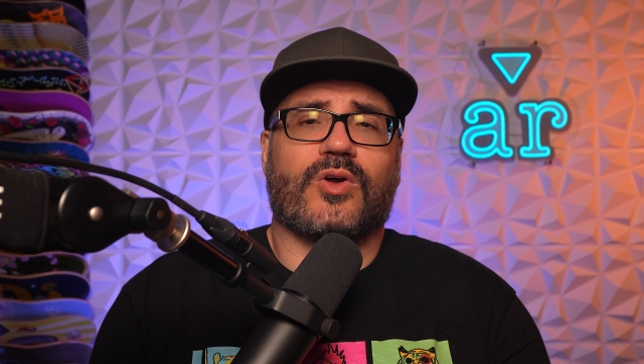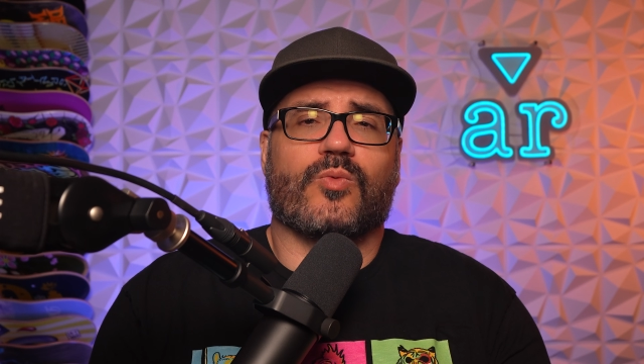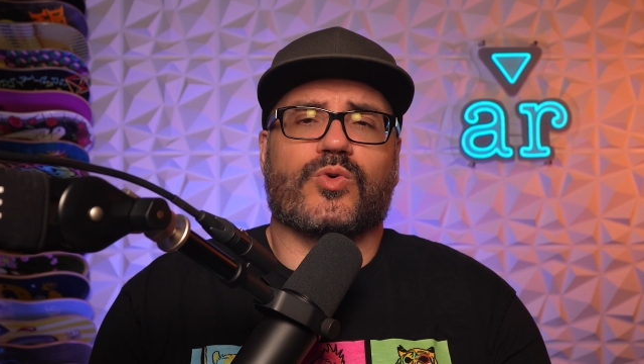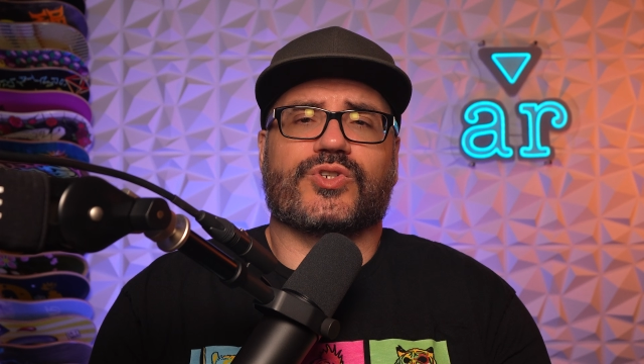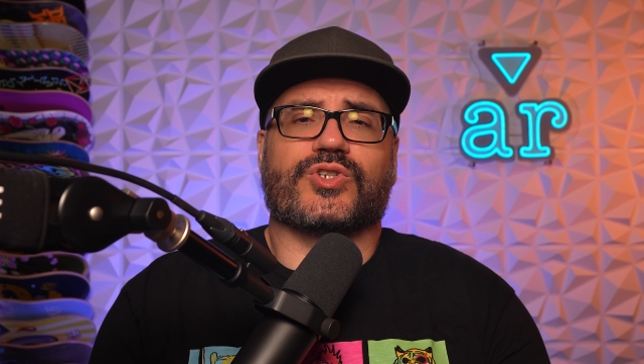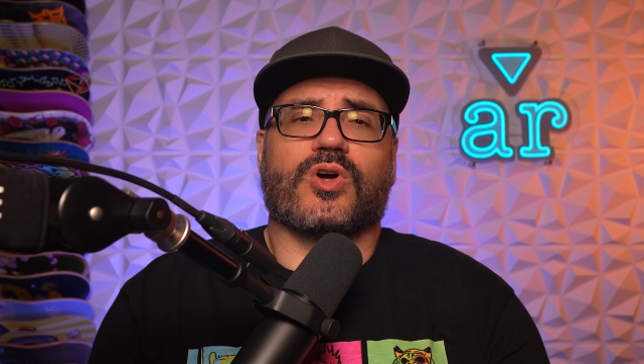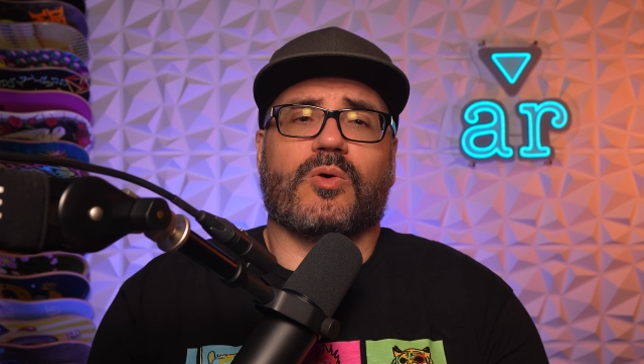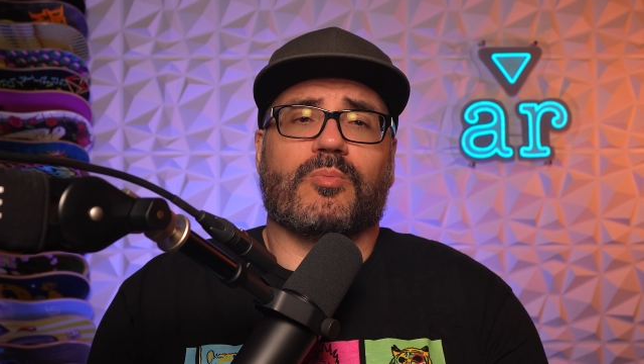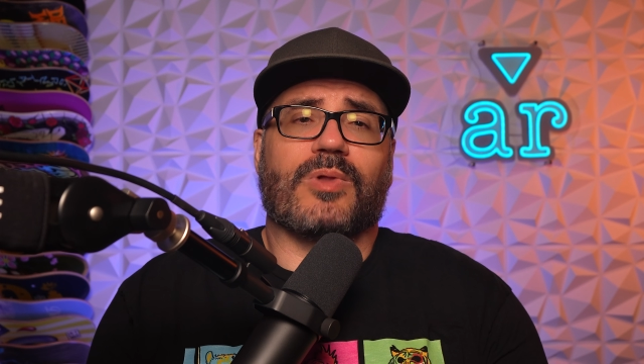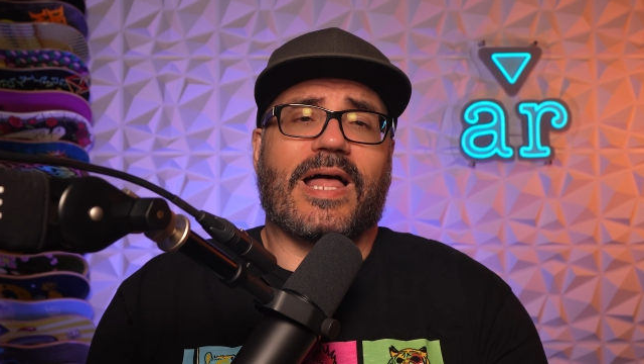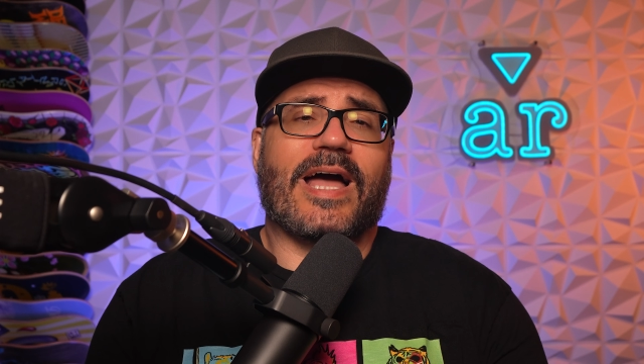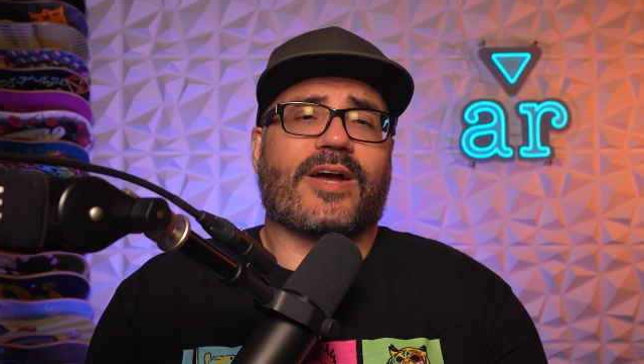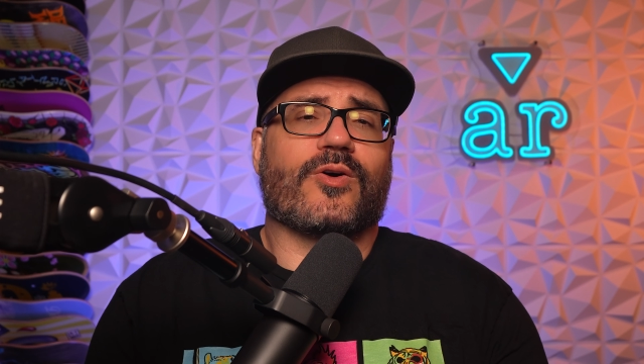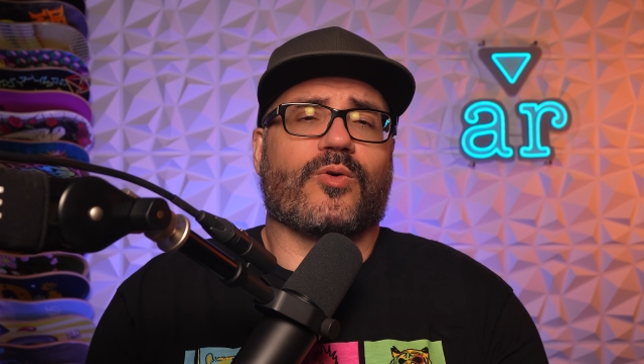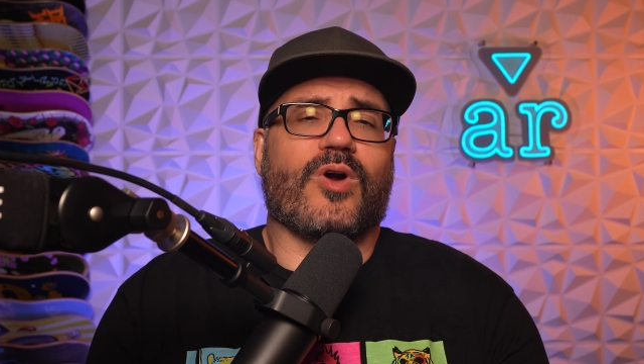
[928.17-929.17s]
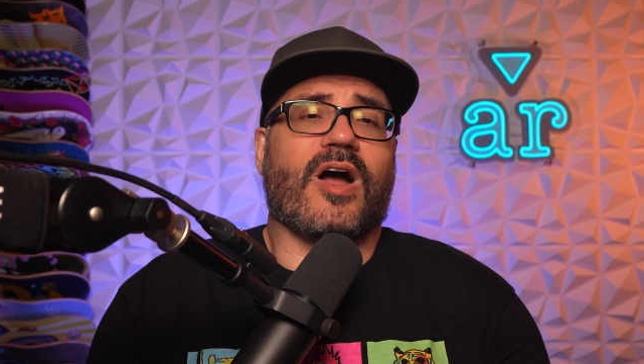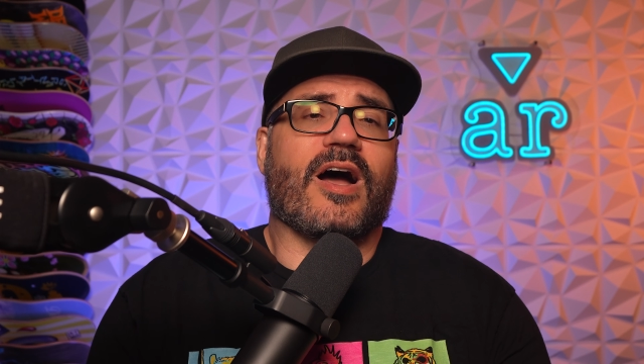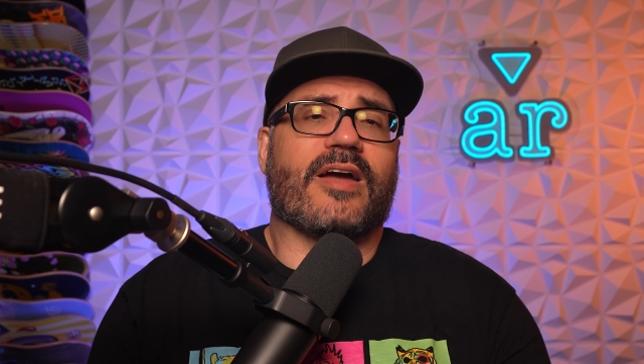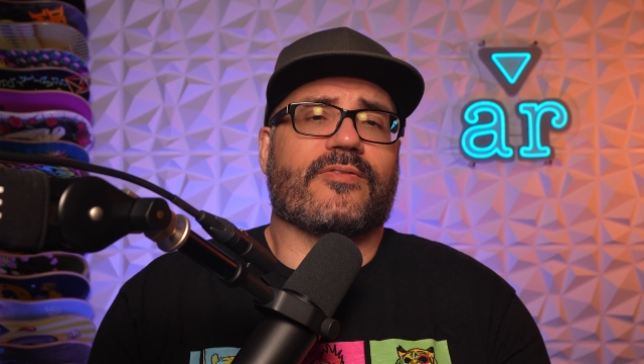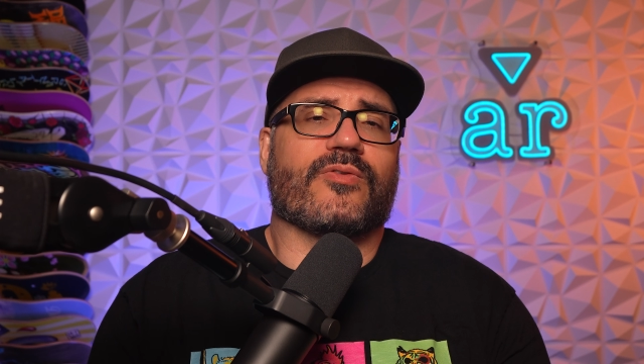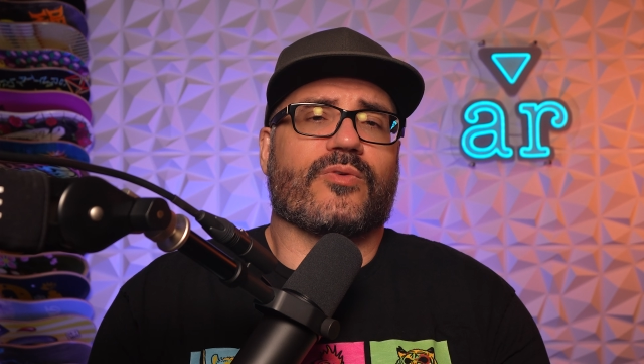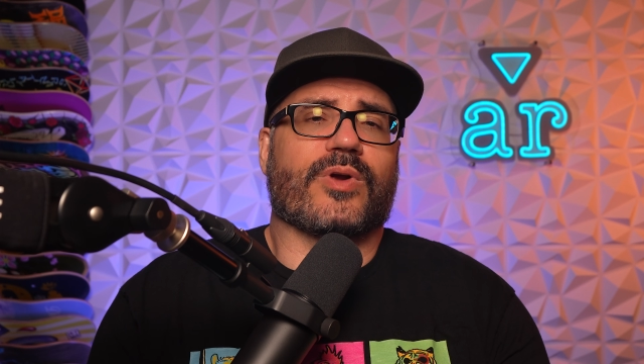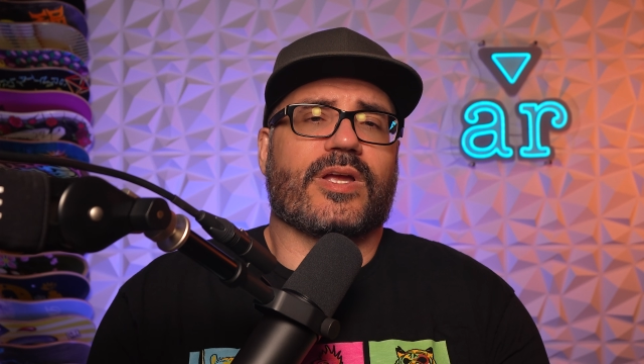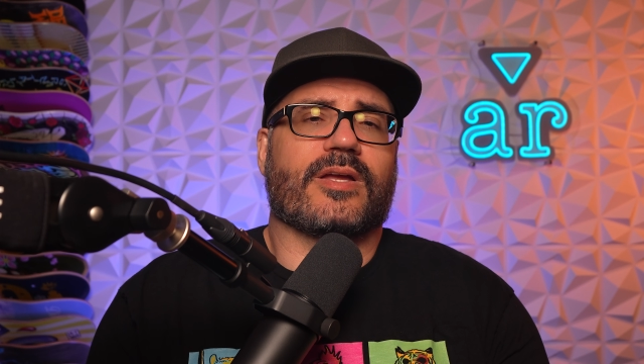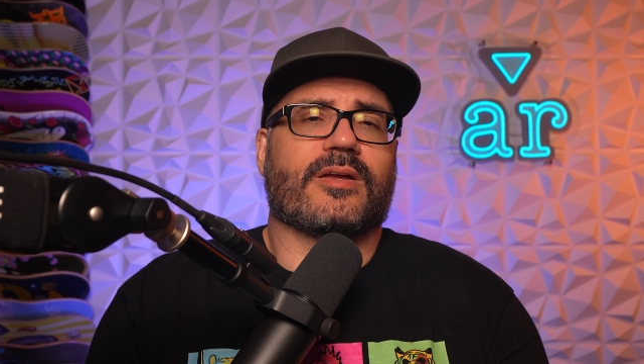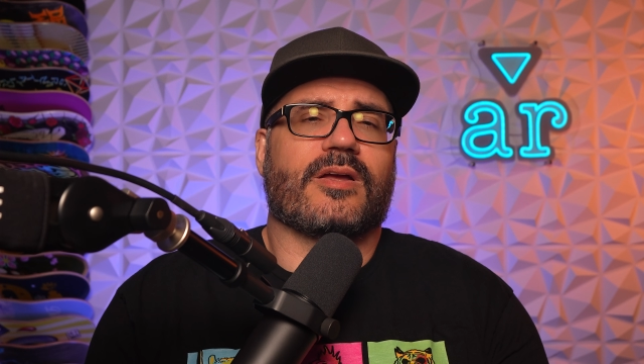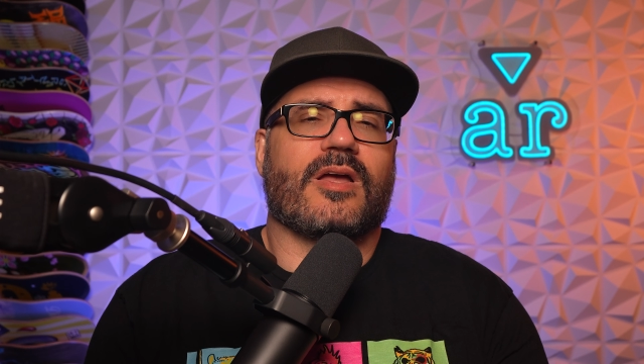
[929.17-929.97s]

Would you go black or ivory?